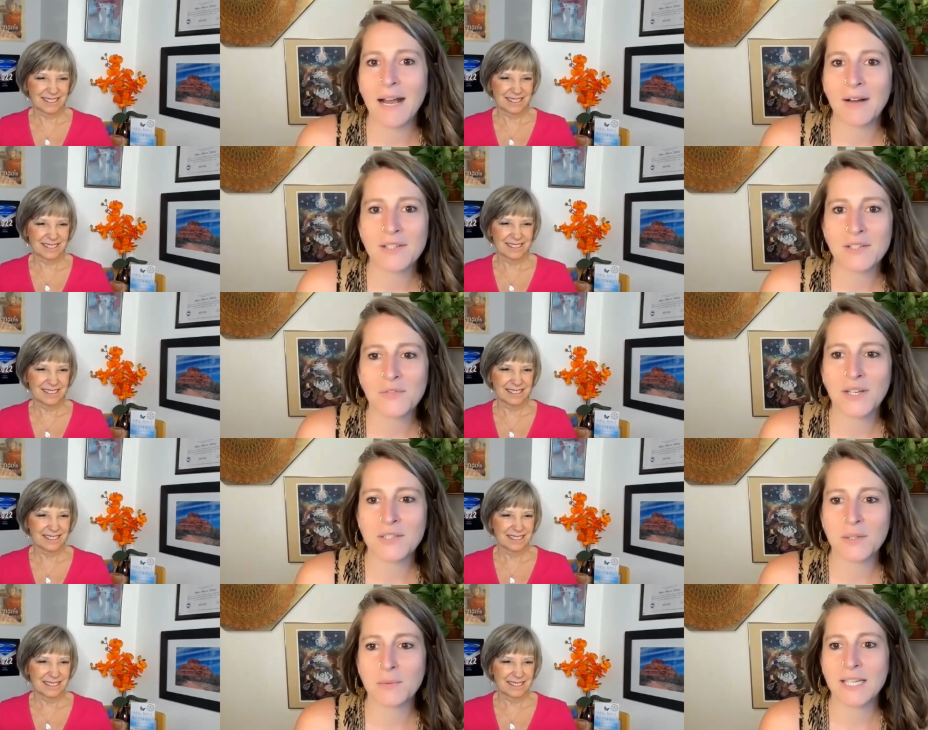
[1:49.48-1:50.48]
Speaker 1: how did you
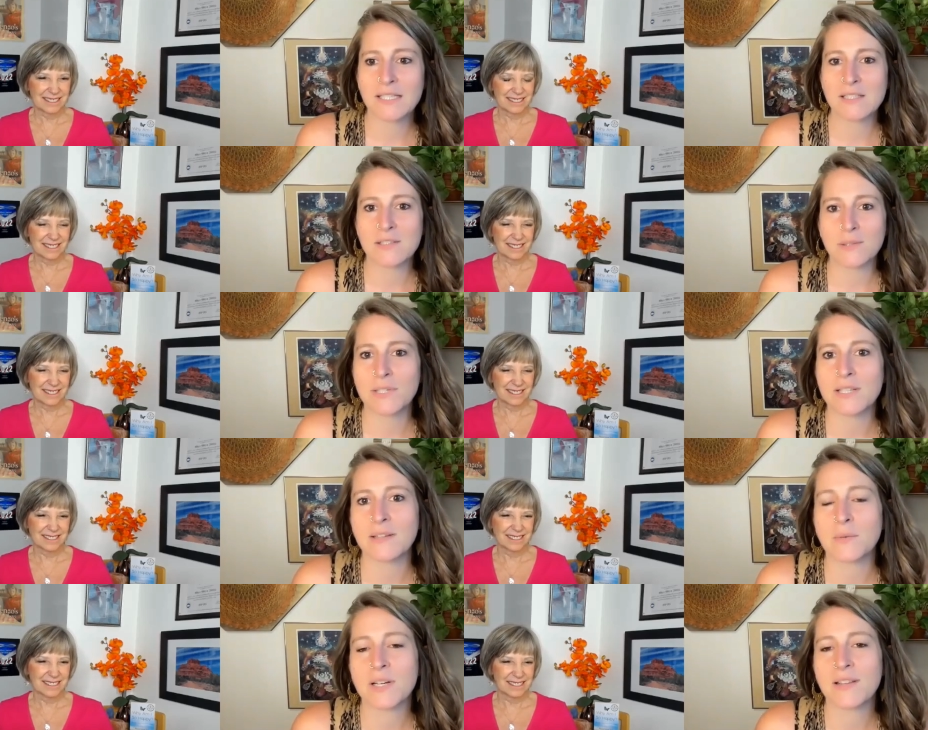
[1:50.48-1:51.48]
find your way into
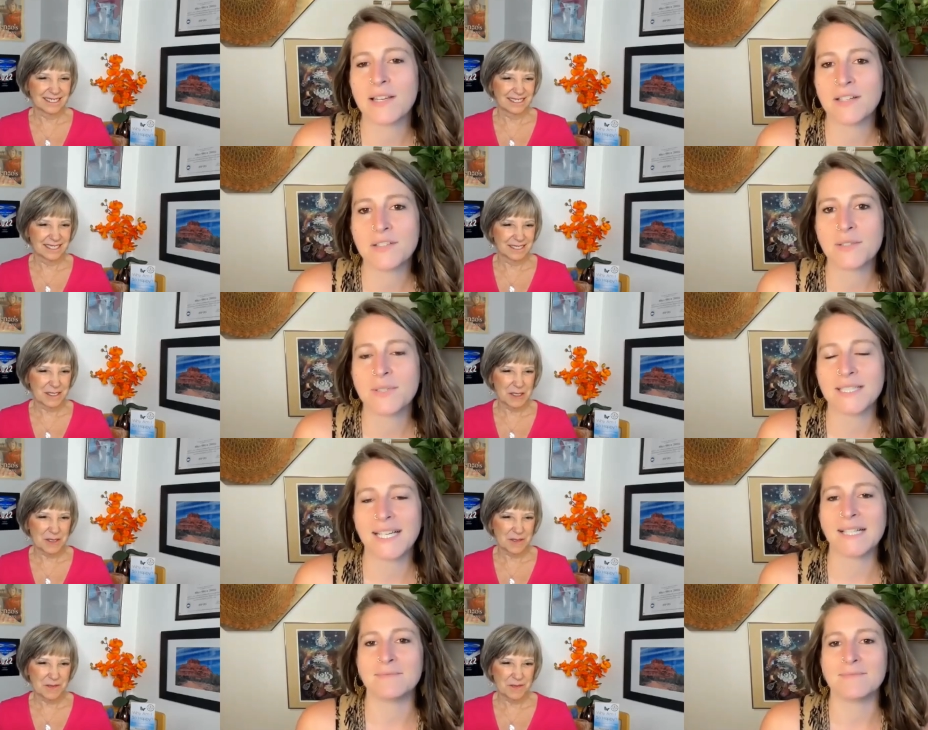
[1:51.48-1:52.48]
doing the work that you're doing
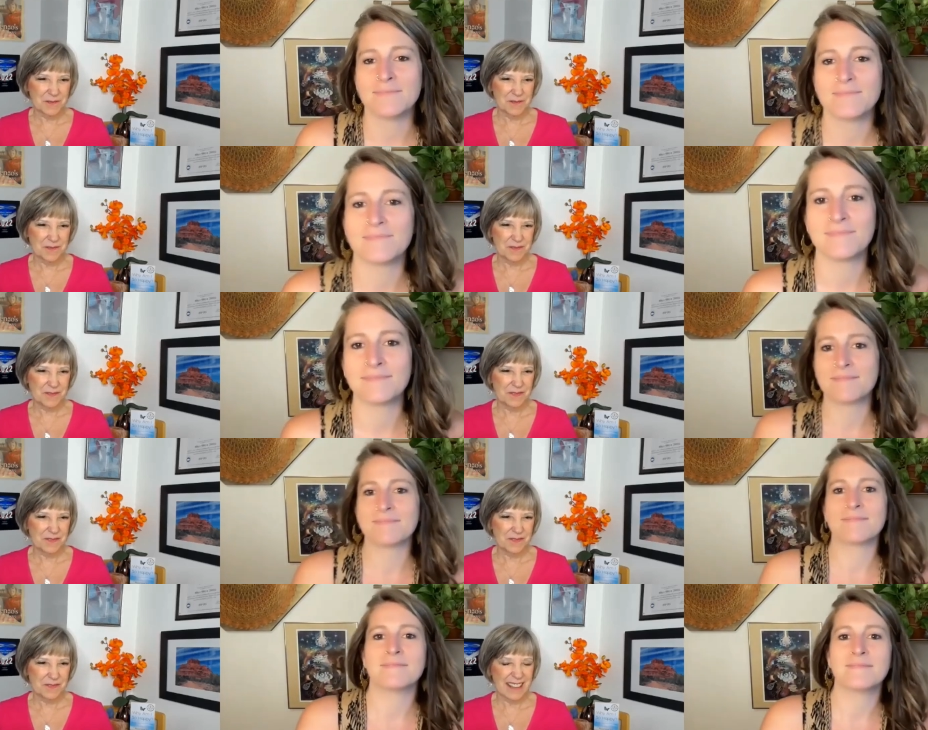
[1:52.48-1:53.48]
now?
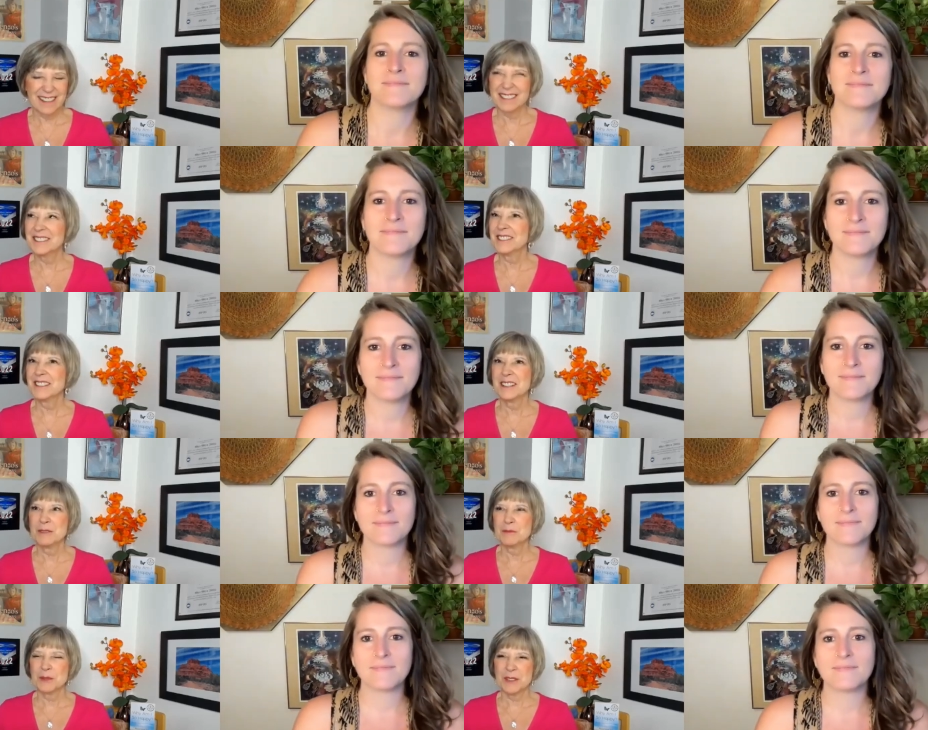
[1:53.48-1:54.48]
Oh,
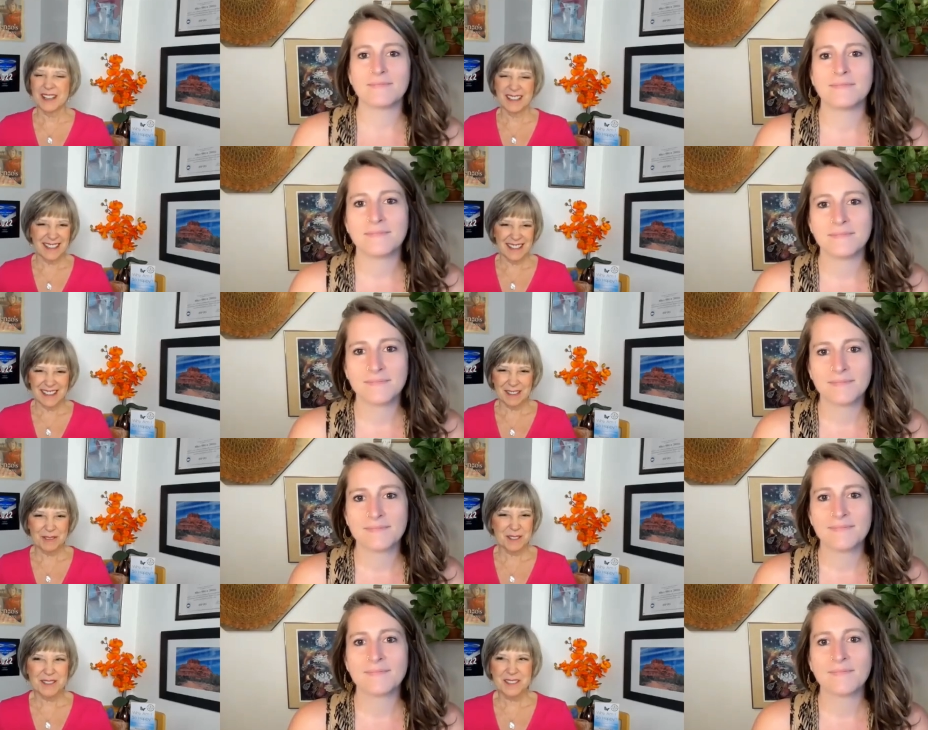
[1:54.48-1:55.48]
boy.
Speaker 2: It
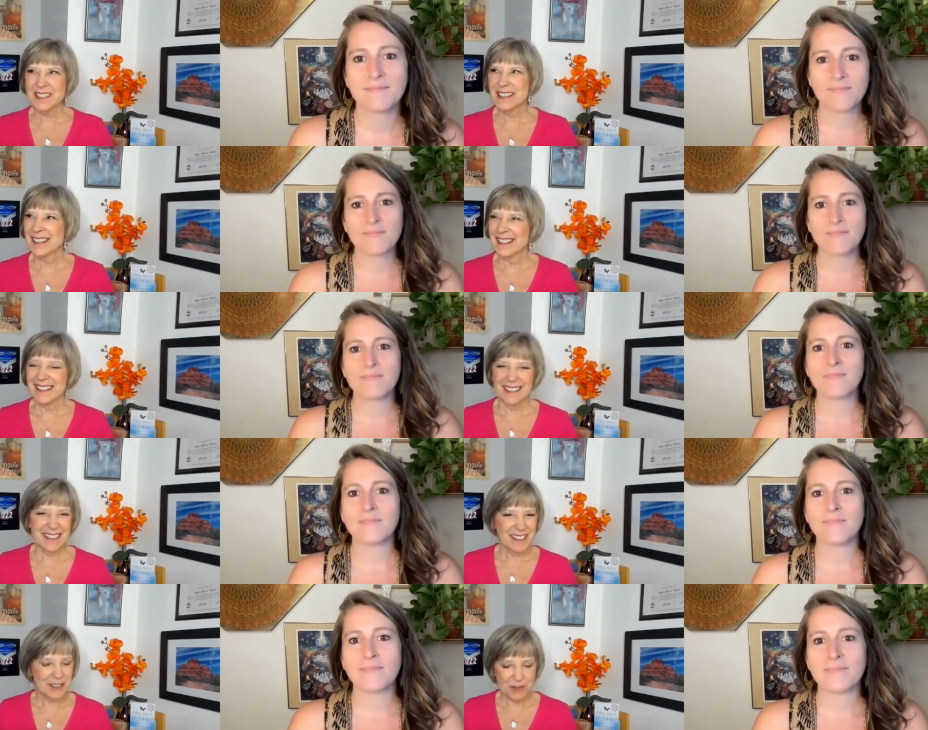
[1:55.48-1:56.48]
was,
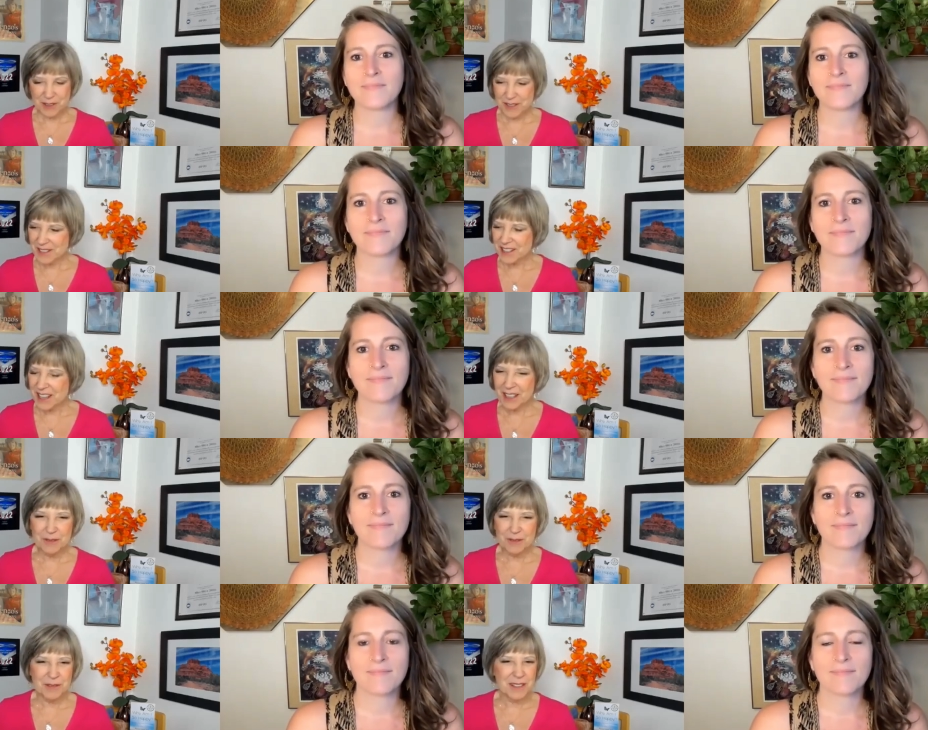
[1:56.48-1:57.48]
you know, it's just kind
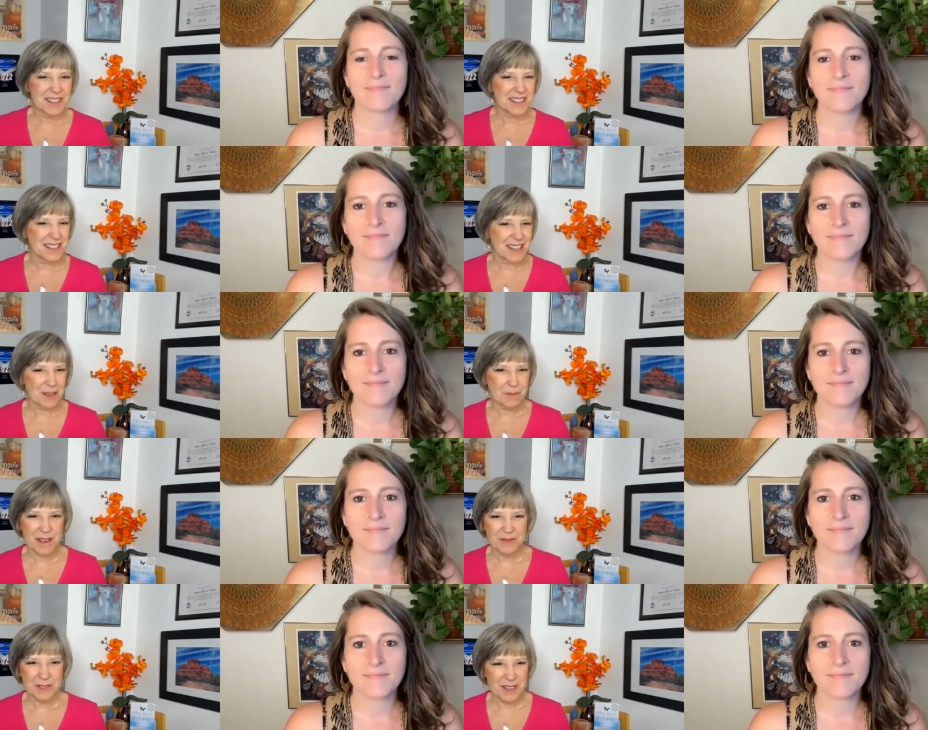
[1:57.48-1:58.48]
of one step
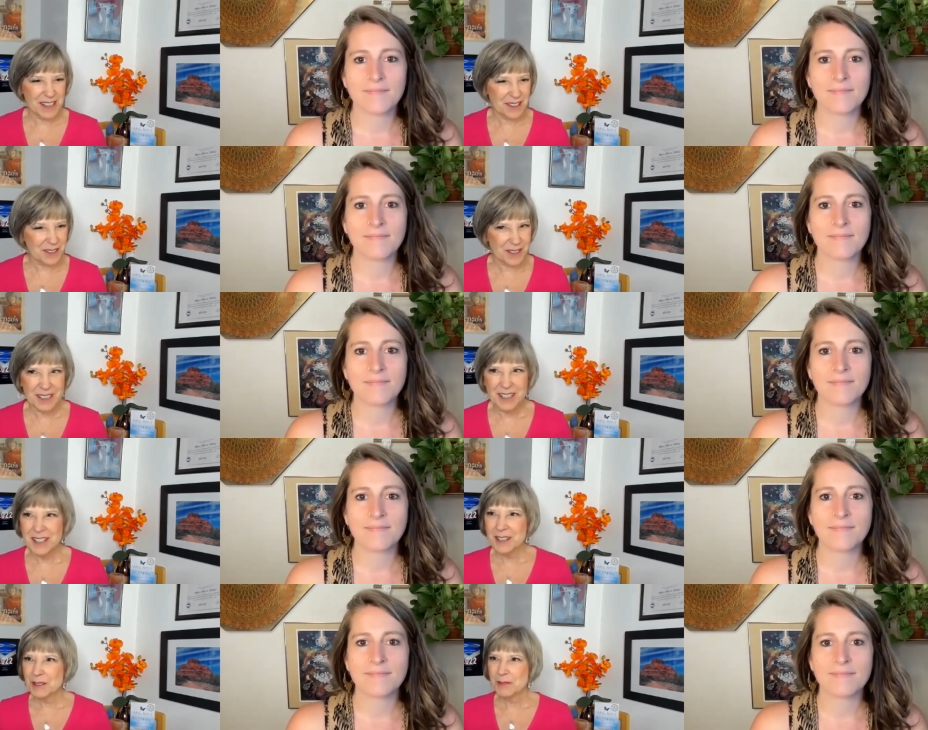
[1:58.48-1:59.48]
after the other.
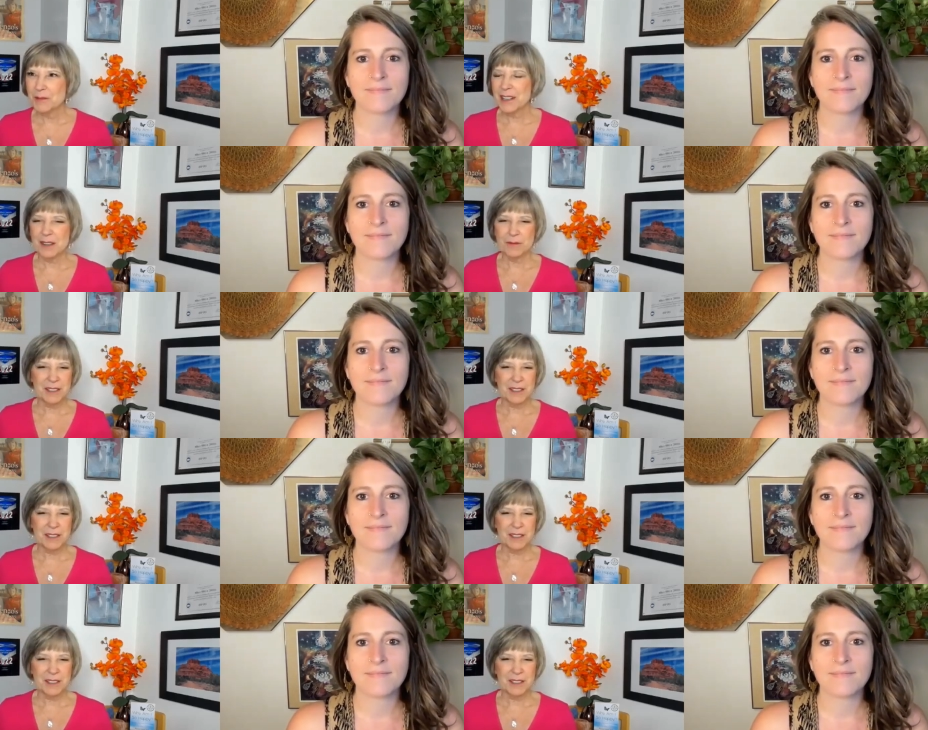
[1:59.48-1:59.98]
When I